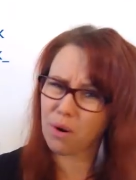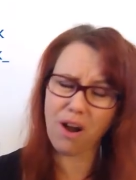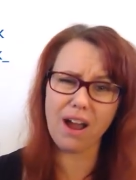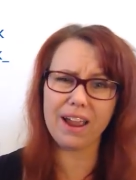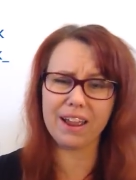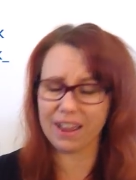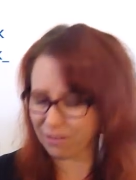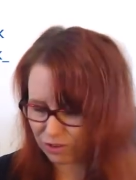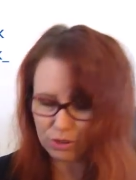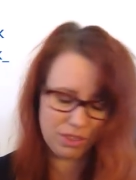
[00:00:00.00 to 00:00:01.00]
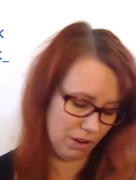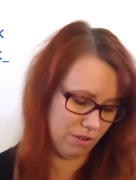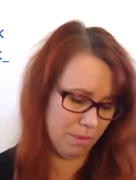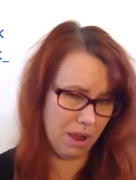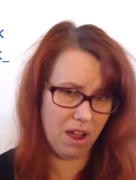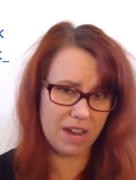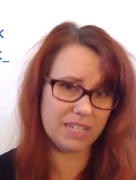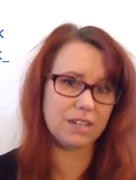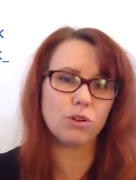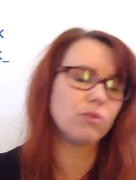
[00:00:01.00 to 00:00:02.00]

why. I have no theory behind it